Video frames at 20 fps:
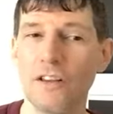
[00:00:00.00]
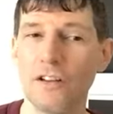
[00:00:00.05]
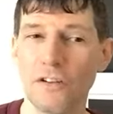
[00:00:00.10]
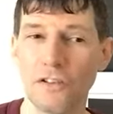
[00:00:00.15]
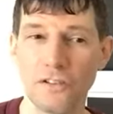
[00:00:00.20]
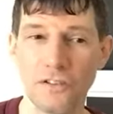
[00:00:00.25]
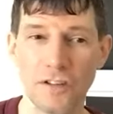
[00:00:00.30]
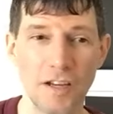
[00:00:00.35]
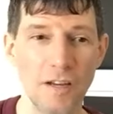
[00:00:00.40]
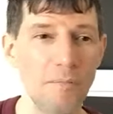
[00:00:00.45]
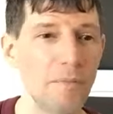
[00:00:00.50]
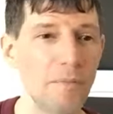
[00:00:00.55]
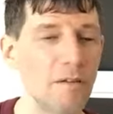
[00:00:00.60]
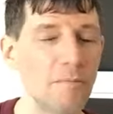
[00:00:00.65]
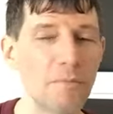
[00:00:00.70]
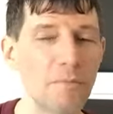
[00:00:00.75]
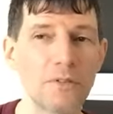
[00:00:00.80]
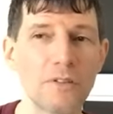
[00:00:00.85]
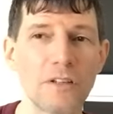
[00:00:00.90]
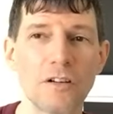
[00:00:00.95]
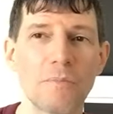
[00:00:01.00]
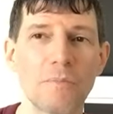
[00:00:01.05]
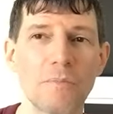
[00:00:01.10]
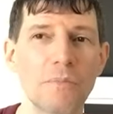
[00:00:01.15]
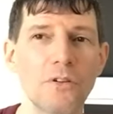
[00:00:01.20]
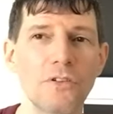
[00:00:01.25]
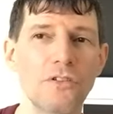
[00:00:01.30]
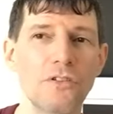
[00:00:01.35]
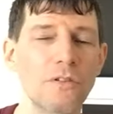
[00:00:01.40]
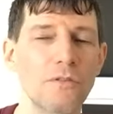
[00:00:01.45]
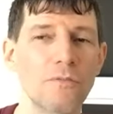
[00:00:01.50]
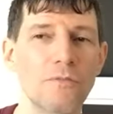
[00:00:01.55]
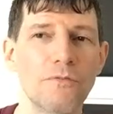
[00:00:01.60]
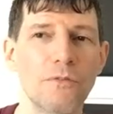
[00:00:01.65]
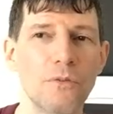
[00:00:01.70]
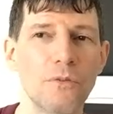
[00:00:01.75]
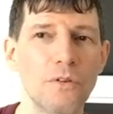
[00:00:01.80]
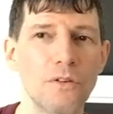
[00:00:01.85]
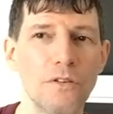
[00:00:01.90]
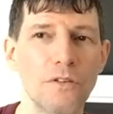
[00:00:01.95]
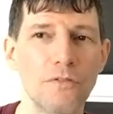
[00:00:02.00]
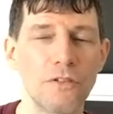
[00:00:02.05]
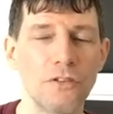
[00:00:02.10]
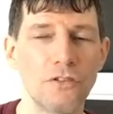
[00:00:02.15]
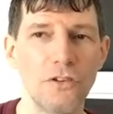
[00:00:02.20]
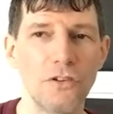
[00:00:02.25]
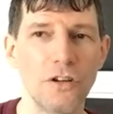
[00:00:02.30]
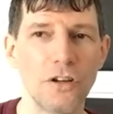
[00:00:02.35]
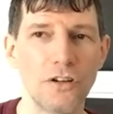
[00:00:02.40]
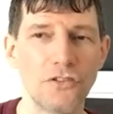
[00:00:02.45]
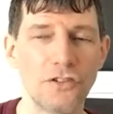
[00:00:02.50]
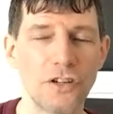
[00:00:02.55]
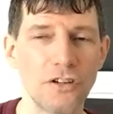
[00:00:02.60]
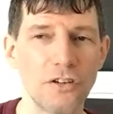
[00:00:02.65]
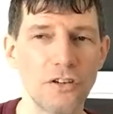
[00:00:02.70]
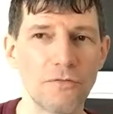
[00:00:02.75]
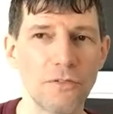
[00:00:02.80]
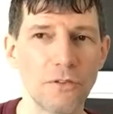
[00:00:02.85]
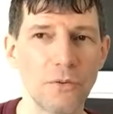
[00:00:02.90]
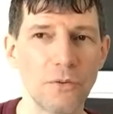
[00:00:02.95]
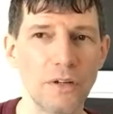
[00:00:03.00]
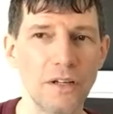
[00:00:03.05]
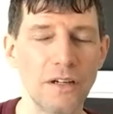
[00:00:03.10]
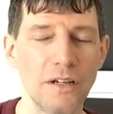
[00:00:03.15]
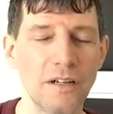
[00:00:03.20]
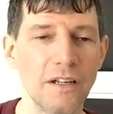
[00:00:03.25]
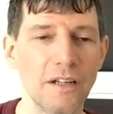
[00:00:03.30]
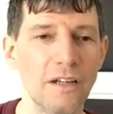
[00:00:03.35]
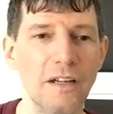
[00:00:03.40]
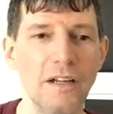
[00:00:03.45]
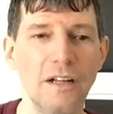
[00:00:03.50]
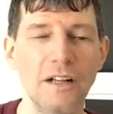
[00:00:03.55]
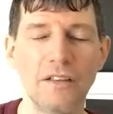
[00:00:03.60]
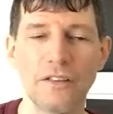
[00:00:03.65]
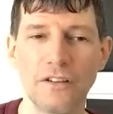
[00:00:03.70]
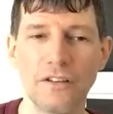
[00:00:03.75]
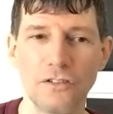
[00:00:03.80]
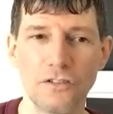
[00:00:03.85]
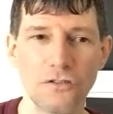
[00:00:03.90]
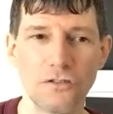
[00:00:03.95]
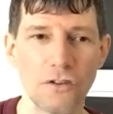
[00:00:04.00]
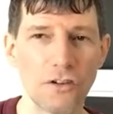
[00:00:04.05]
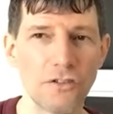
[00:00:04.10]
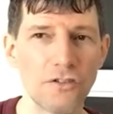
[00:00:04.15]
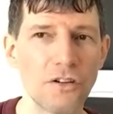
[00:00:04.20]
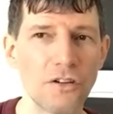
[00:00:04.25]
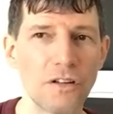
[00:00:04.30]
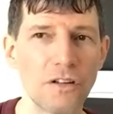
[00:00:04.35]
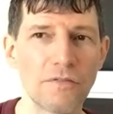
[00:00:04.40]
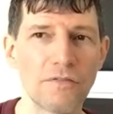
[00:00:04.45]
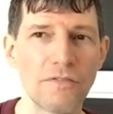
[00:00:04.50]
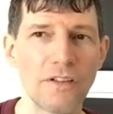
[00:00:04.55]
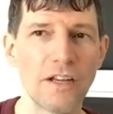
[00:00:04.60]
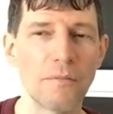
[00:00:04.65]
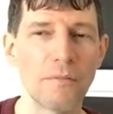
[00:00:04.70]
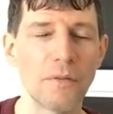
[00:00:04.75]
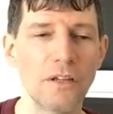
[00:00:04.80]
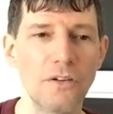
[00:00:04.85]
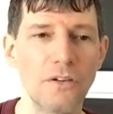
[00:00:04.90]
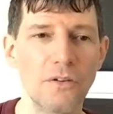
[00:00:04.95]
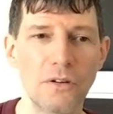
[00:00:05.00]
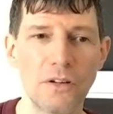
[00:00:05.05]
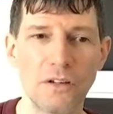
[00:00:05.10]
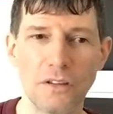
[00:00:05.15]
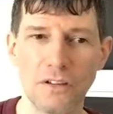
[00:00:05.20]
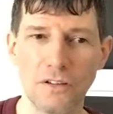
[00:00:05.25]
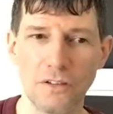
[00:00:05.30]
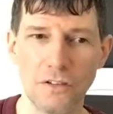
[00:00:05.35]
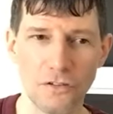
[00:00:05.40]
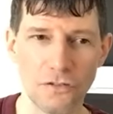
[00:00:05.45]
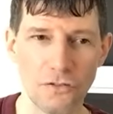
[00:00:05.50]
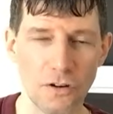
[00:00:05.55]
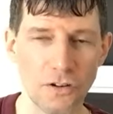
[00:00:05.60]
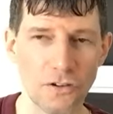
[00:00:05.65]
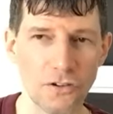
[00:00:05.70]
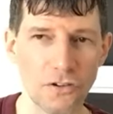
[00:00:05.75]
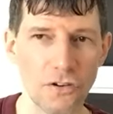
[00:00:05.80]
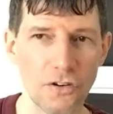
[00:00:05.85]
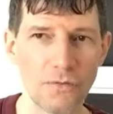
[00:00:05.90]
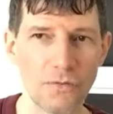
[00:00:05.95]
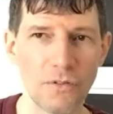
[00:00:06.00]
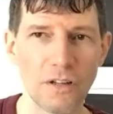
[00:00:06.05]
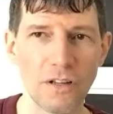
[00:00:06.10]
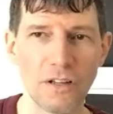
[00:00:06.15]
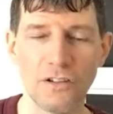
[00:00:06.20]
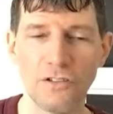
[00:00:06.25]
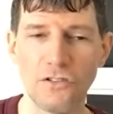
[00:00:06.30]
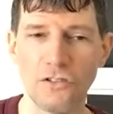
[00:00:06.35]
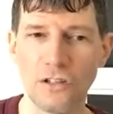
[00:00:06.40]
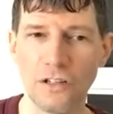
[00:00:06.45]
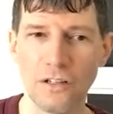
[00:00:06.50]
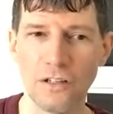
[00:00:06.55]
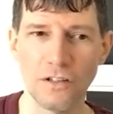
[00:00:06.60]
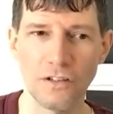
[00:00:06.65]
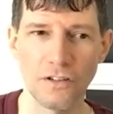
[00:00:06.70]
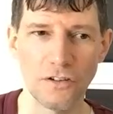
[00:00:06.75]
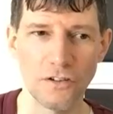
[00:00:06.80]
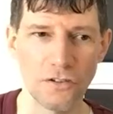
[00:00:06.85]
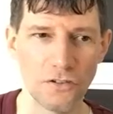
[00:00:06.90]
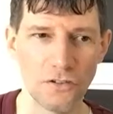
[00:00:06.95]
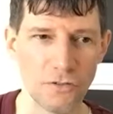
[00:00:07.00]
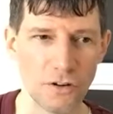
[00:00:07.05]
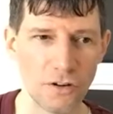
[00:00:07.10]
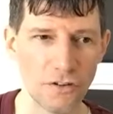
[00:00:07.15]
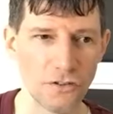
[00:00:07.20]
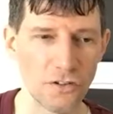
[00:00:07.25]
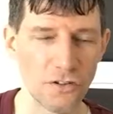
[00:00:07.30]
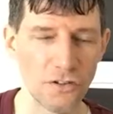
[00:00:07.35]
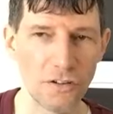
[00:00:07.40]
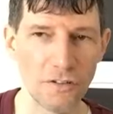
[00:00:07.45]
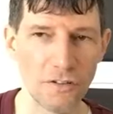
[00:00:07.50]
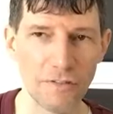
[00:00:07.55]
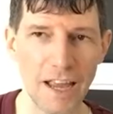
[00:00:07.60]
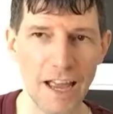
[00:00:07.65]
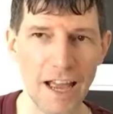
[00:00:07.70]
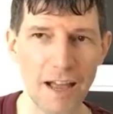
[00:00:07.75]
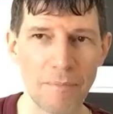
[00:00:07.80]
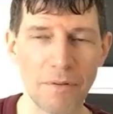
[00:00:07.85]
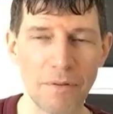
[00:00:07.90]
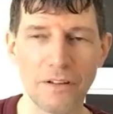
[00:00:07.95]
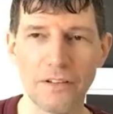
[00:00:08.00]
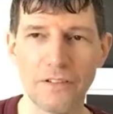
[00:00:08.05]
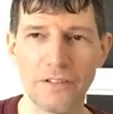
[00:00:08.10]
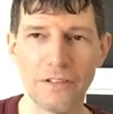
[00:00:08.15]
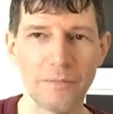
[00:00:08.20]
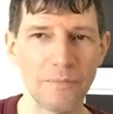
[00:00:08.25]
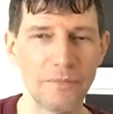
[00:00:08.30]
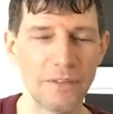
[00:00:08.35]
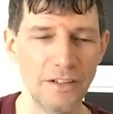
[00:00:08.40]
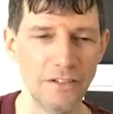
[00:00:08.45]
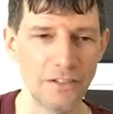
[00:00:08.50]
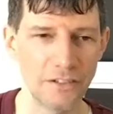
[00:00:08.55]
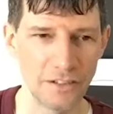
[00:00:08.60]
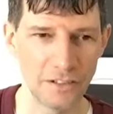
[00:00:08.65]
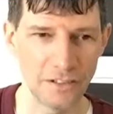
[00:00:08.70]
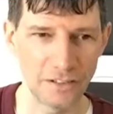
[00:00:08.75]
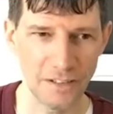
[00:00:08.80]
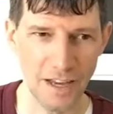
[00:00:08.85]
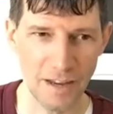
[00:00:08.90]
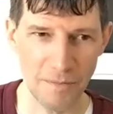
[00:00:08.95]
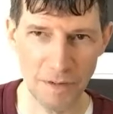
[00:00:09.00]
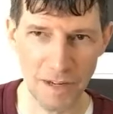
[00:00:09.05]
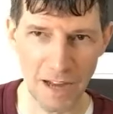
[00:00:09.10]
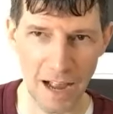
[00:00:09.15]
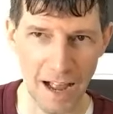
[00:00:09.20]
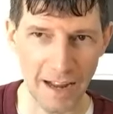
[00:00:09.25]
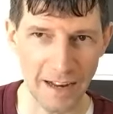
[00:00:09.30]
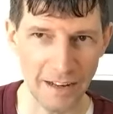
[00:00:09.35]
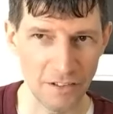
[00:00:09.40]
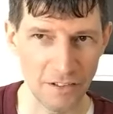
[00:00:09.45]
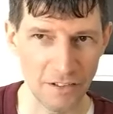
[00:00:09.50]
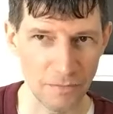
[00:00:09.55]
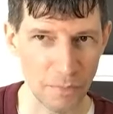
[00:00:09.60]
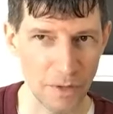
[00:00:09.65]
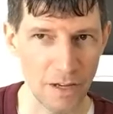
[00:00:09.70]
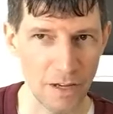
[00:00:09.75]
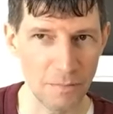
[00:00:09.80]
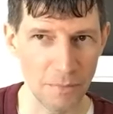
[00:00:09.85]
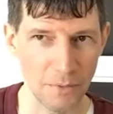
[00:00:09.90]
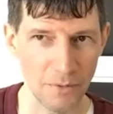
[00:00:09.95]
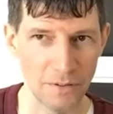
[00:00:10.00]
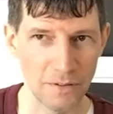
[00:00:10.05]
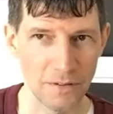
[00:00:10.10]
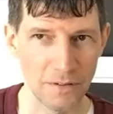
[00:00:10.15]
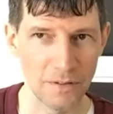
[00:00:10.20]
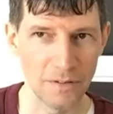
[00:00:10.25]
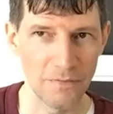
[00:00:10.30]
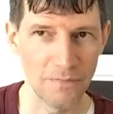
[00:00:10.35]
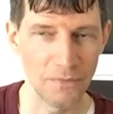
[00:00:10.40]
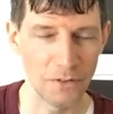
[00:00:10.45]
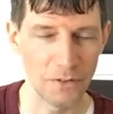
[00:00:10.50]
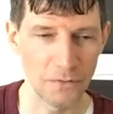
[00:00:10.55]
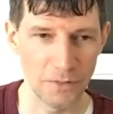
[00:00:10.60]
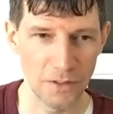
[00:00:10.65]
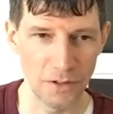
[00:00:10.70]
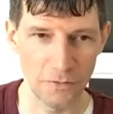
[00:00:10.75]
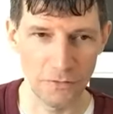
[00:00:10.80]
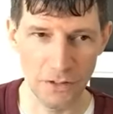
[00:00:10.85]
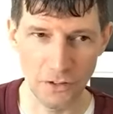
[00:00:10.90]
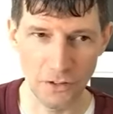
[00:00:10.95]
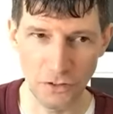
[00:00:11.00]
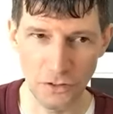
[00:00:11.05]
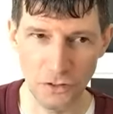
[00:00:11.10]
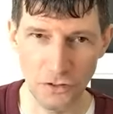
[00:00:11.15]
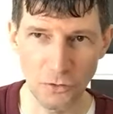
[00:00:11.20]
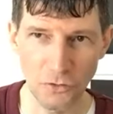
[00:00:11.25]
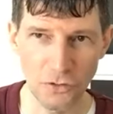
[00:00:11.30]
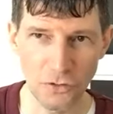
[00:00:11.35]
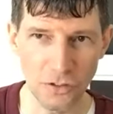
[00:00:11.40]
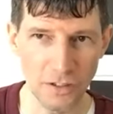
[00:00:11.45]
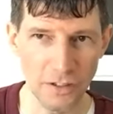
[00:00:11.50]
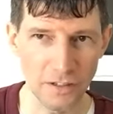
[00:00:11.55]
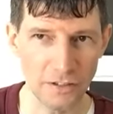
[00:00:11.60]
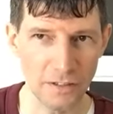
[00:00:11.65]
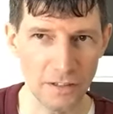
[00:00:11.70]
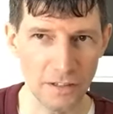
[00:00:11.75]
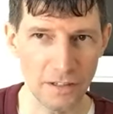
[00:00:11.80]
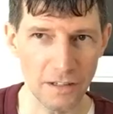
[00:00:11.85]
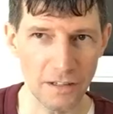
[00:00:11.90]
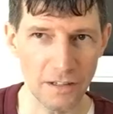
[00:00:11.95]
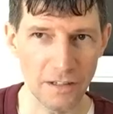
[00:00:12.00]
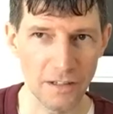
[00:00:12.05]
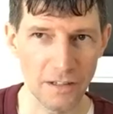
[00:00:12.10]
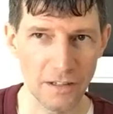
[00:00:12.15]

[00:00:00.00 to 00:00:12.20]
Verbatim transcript: They're the same people that are pushing for the uh, gender fluidity the destruction of the family unit, the destruction of religion, the destruction of capitalism. These are the same kinds of people. They're, they're very socialistic